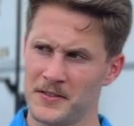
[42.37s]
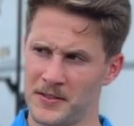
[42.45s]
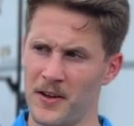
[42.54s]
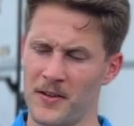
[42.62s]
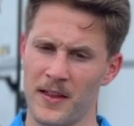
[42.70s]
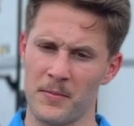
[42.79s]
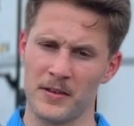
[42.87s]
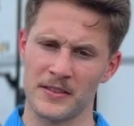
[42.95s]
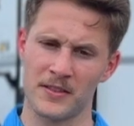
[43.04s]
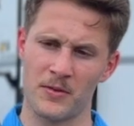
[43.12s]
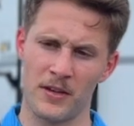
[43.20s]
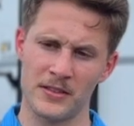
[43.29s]
So that
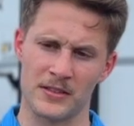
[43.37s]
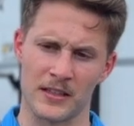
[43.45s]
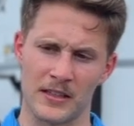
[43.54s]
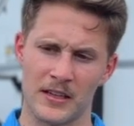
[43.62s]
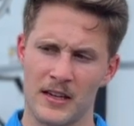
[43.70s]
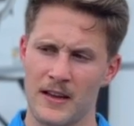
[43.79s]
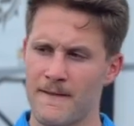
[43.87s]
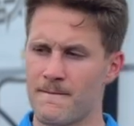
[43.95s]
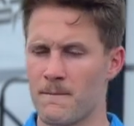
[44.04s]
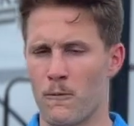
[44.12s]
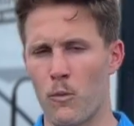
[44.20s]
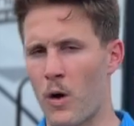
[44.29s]
brings a question
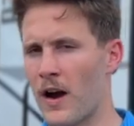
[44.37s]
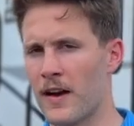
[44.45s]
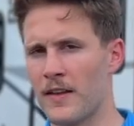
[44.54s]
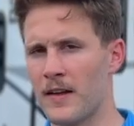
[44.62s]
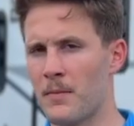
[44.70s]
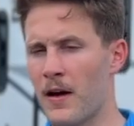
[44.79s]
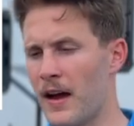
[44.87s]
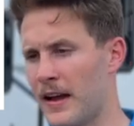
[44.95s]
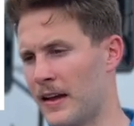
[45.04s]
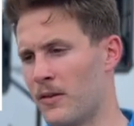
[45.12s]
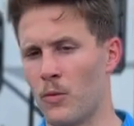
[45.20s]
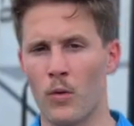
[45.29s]
why are they
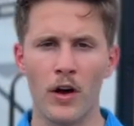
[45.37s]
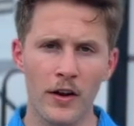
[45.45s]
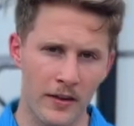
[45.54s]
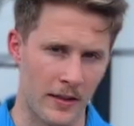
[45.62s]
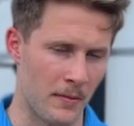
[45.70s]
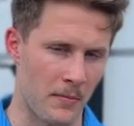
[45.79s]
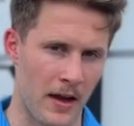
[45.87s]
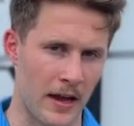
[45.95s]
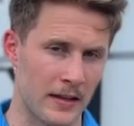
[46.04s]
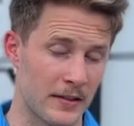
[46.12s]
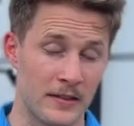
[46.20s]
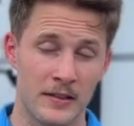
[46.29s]
buying? What are they
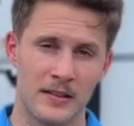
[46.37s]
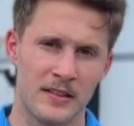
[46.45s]
buying?